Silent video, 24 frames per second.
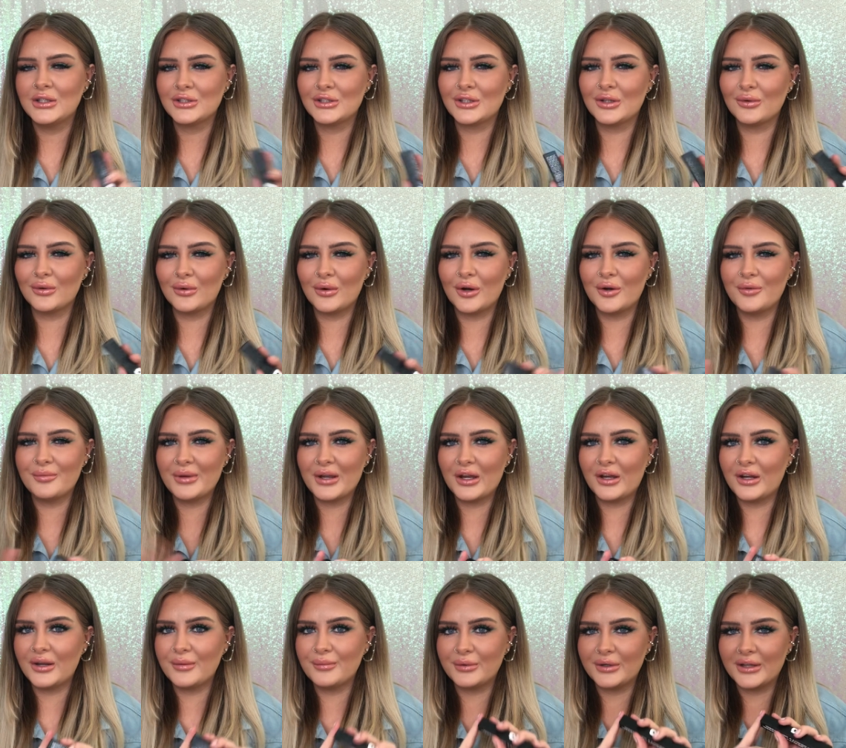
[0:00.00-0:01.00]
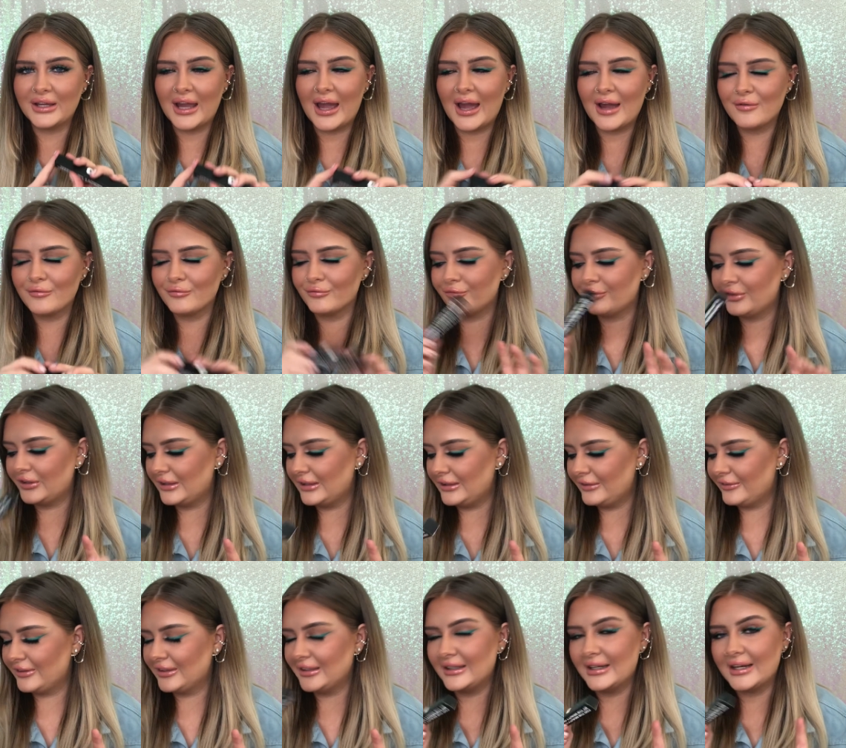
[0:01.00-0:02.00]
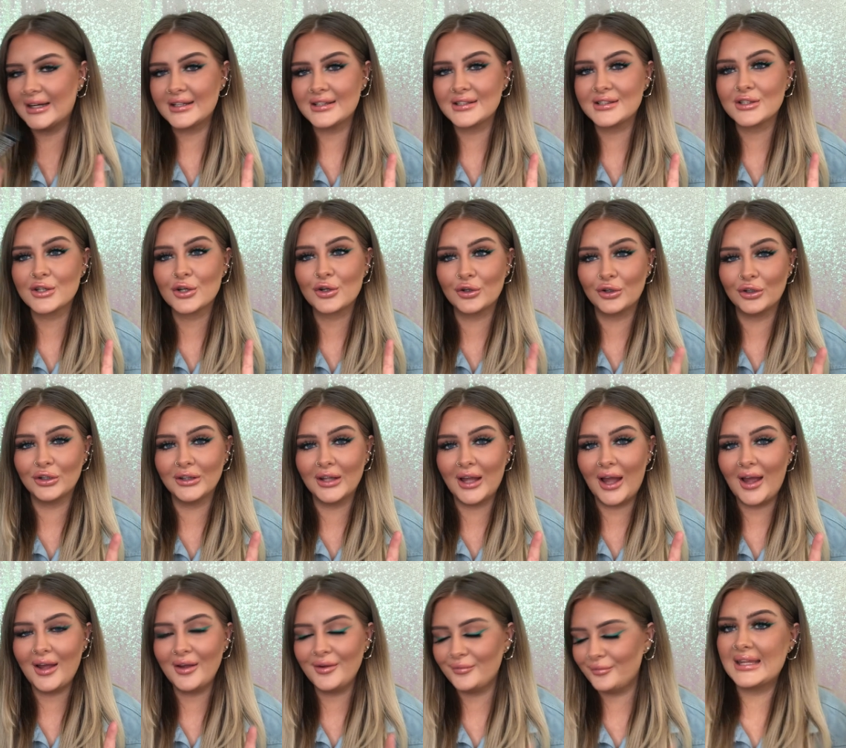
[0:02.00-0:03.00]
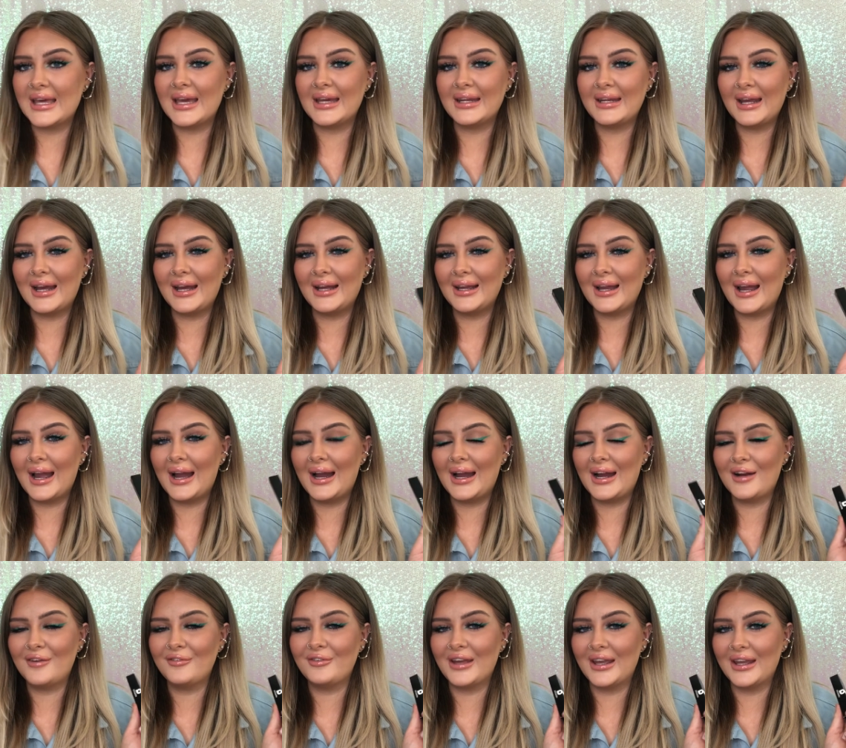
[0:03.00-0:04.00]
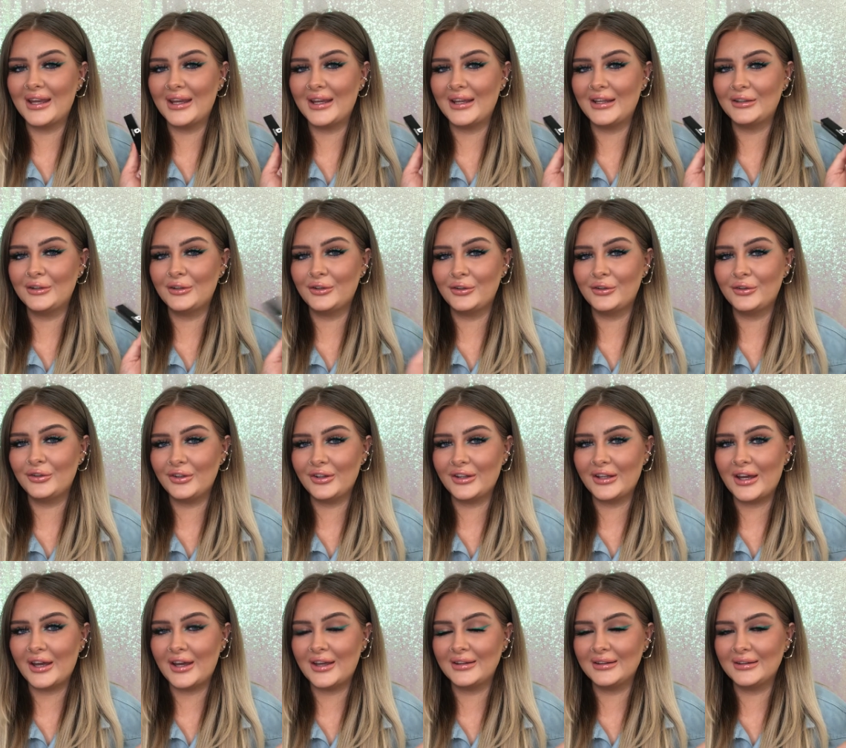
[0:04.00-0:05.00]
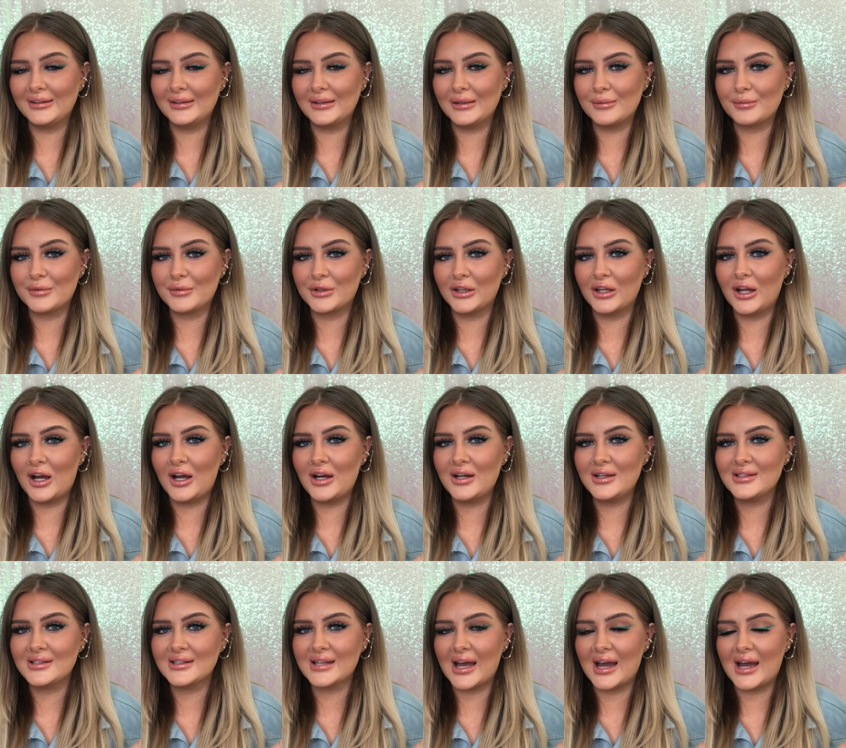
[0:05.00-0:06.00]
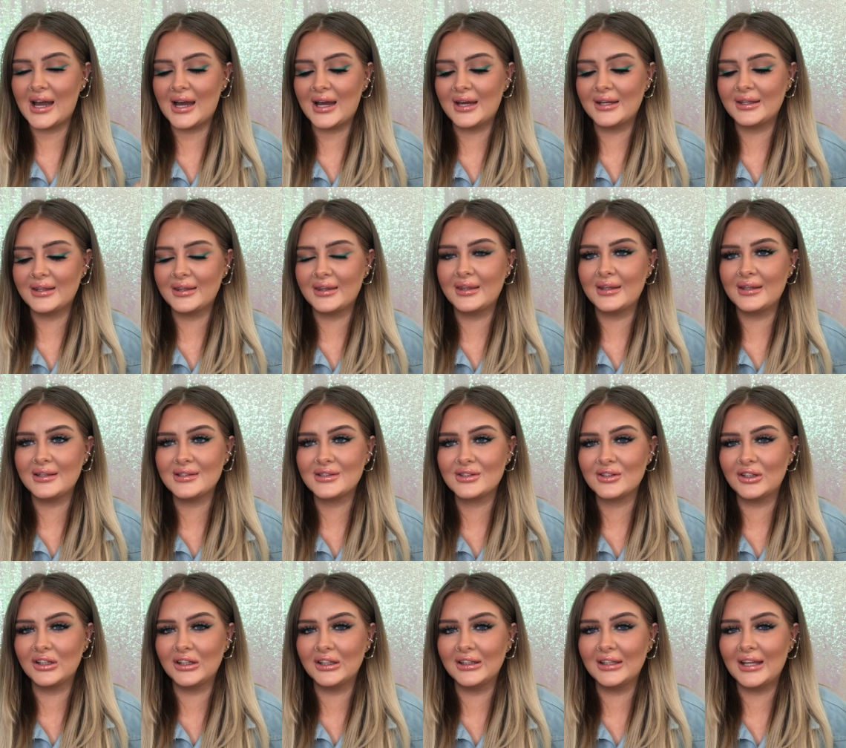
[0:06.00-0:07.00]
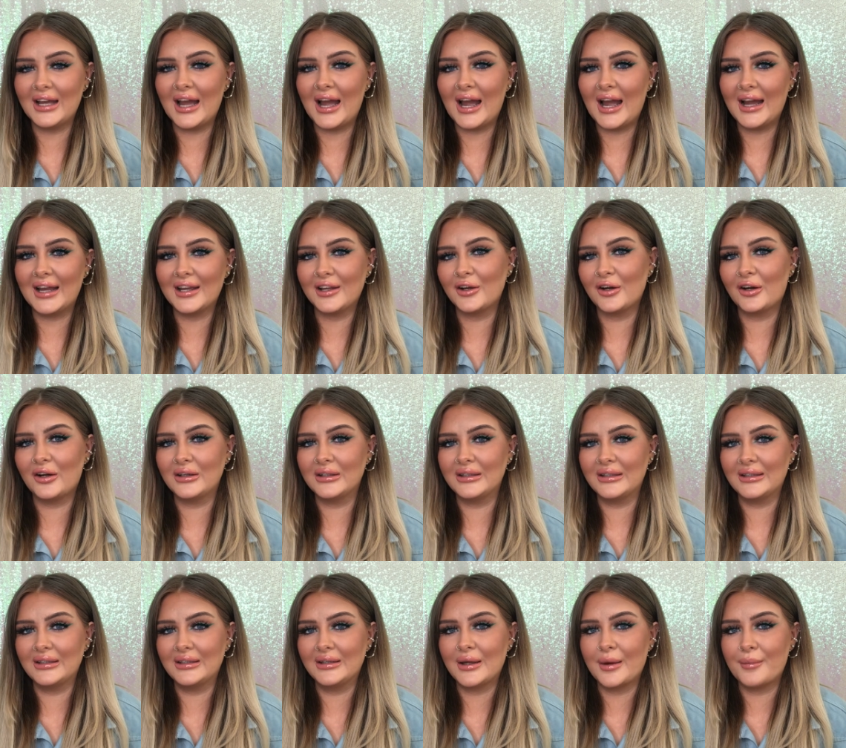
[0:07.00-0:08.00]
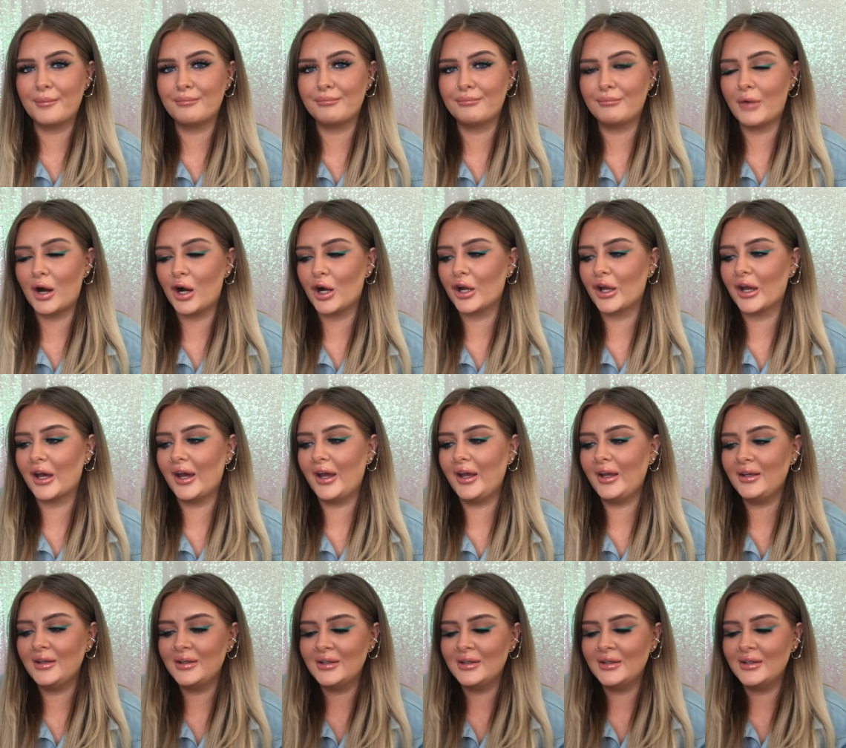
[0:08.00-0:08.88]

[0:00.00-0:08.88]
don't quote me on it. But yeah, really nice colour. Then I have another lip gloss, and this colour I got in Mocha.